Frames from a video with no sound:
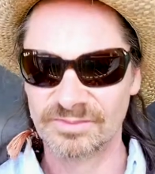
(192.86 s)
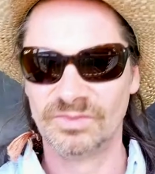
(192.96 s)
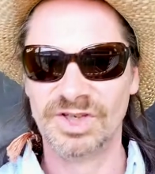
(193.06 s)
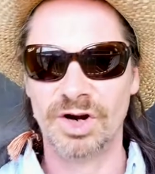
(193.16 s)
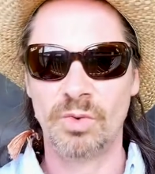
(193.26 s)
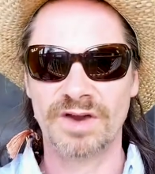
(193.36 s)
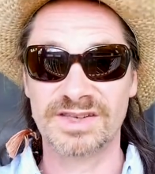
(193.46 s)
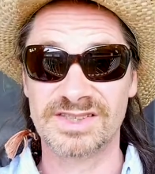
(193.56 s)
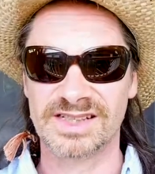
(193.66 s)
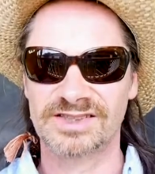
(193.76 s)
you know, where
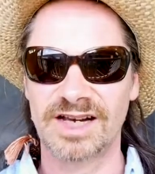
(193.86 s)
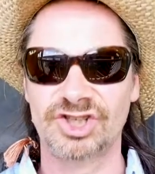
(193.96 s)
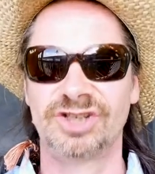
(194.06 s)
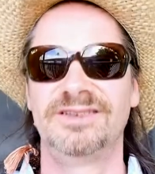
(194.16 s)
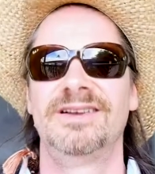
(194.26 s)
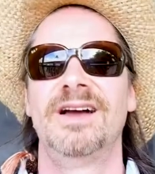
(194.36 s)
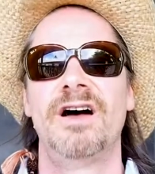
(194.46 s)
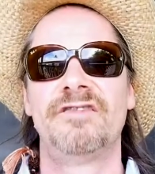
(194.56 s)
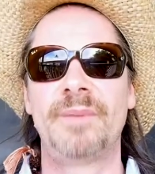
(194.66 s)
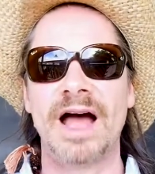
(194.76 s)
the succession
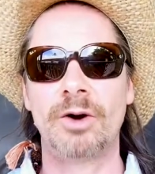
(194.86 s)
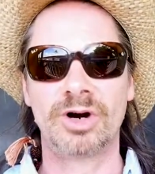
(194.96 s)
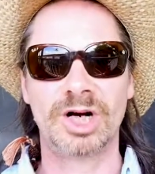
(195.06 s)
of power